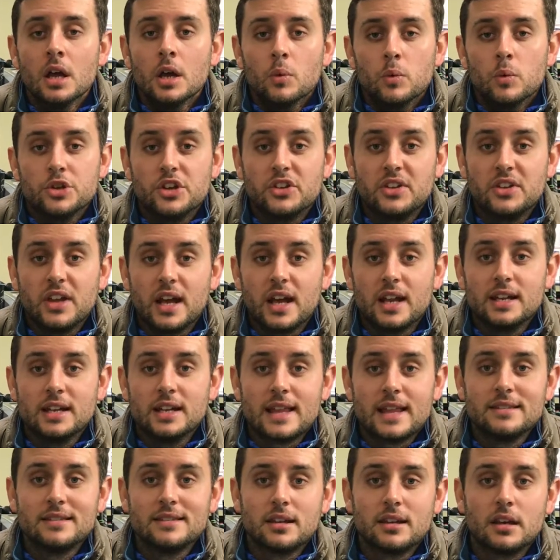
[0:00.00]
which is the
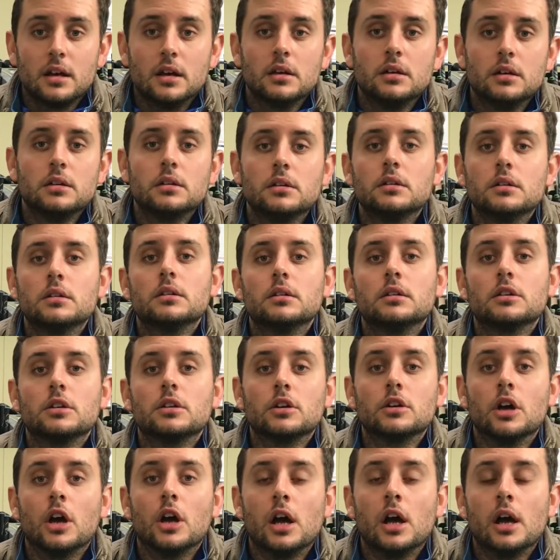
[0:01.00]
Alaska
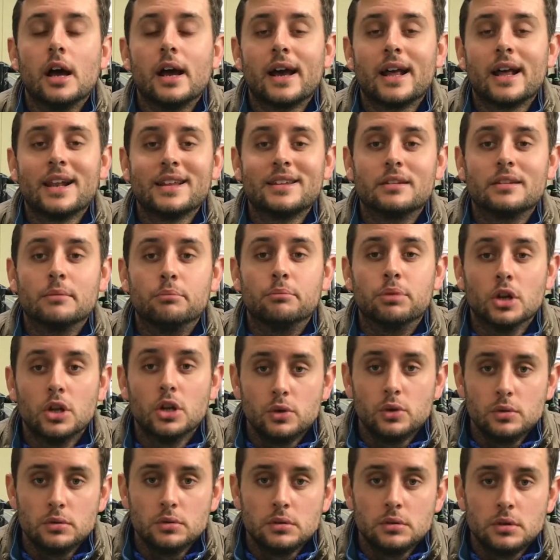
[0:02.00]
uh, Alaska
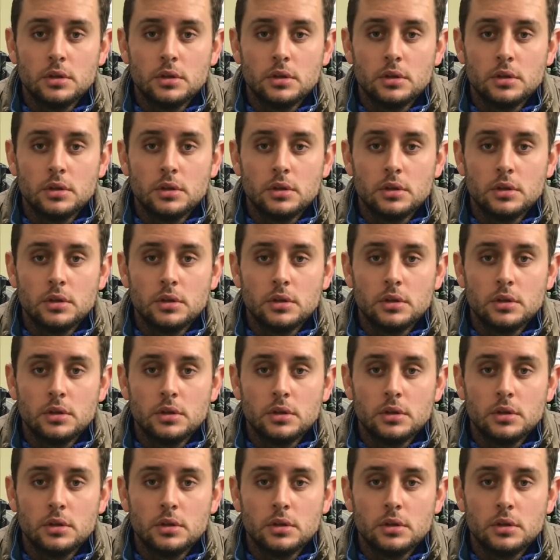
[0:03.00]
Blue.